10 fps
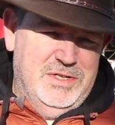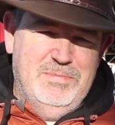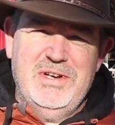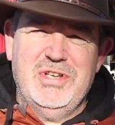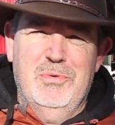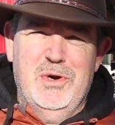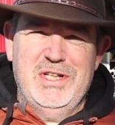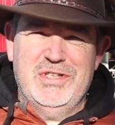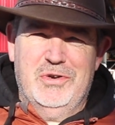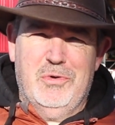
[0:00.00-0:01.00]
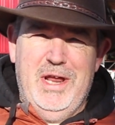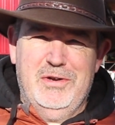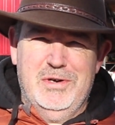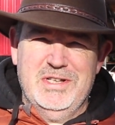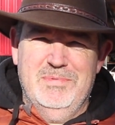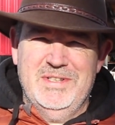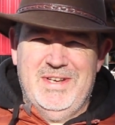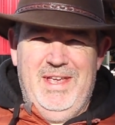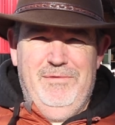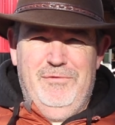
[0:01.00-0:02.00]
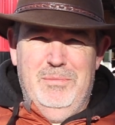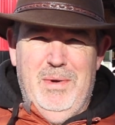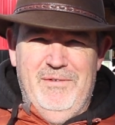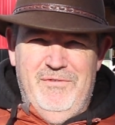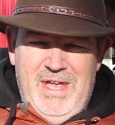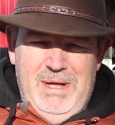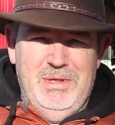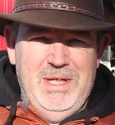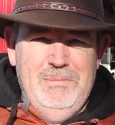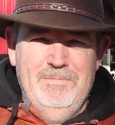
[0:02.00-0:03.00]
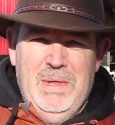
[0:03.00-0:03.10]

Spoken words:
Especially when it's a great Christmas gift for my family.